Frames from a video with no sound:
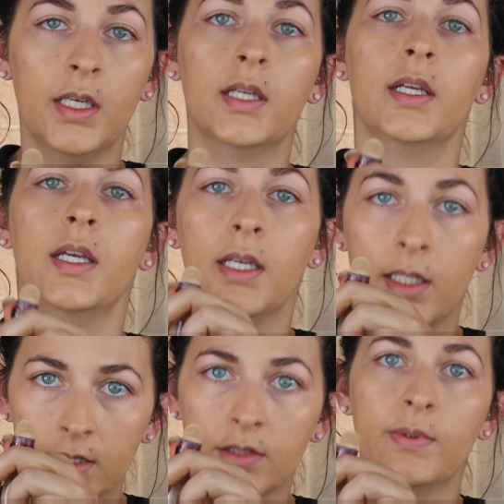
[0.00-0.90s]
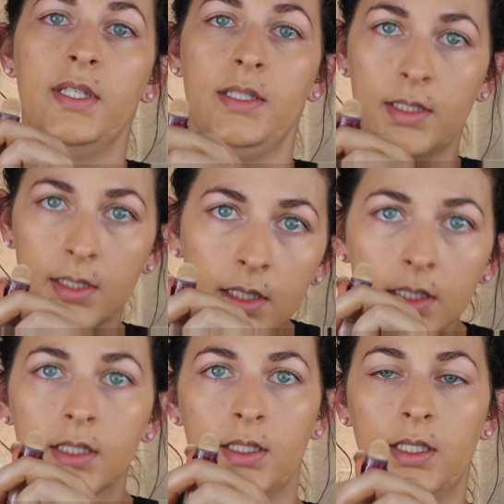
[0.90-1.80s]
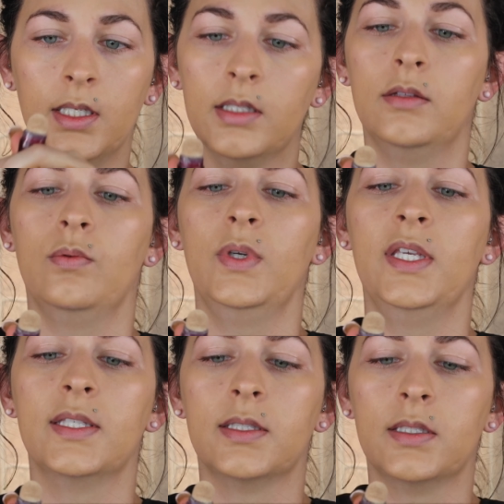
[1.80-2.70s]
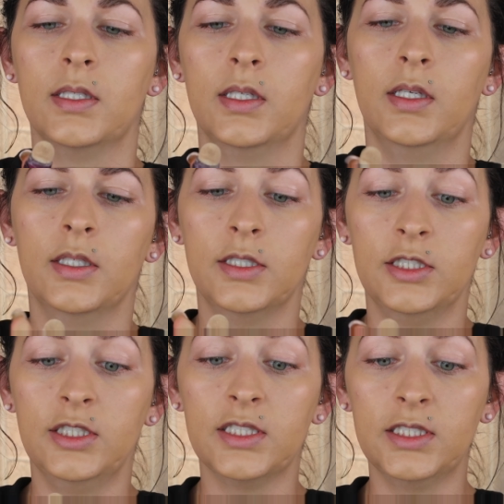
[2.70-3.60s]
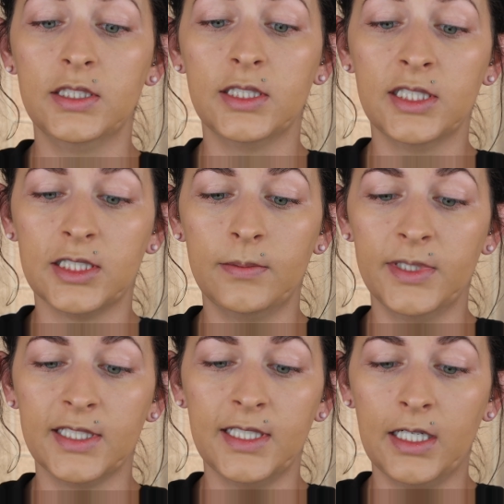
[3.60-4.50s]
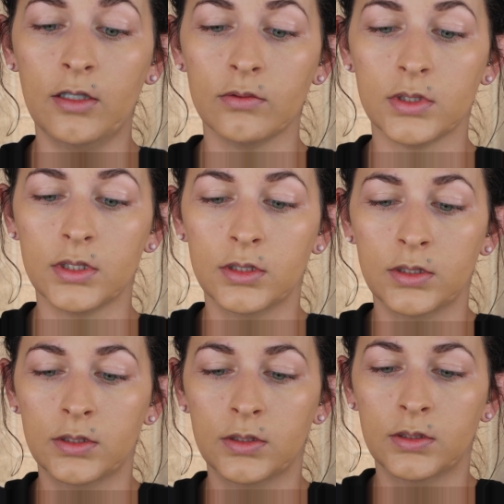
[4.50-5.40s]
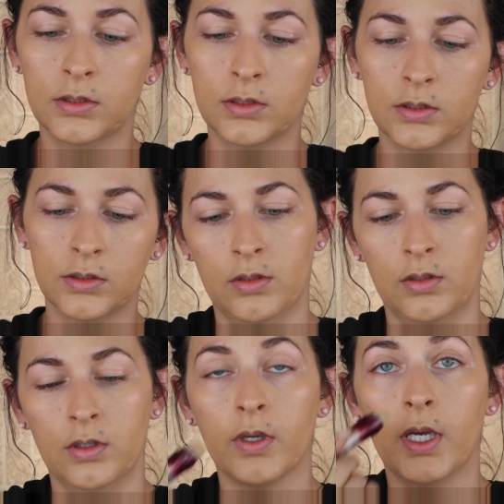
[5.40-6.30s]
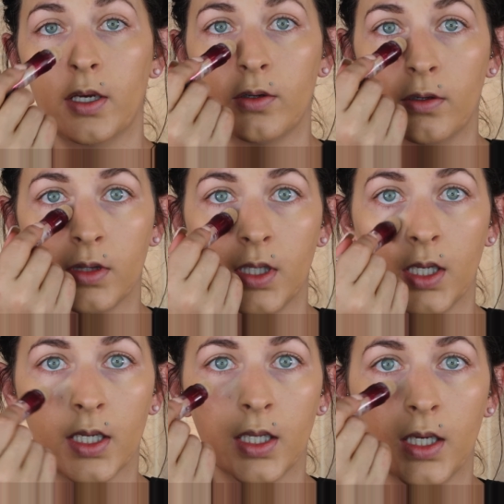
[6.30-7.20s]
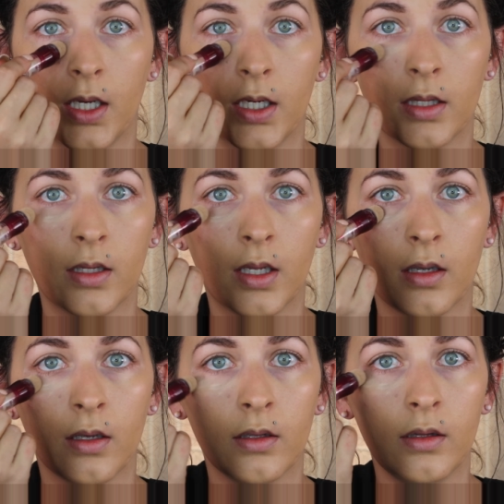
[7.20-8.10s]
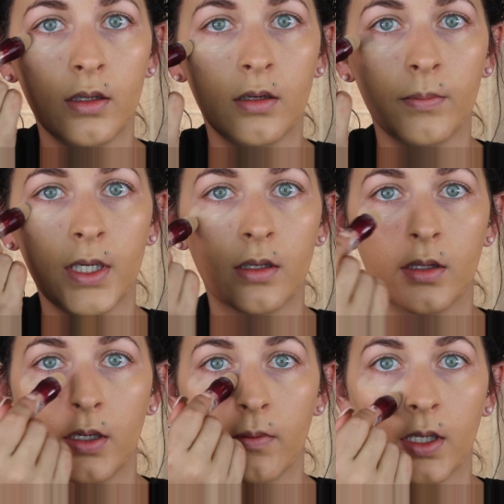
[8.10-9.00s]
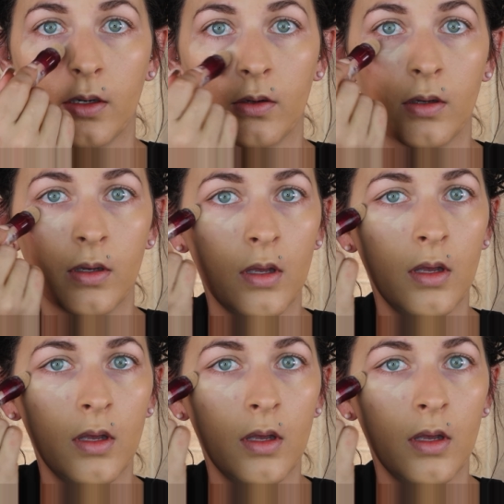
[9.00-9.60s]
and you gotta twist it and twist. Is there anything coming out? Okay, I don't even think I can get anything. A little bit. There we go.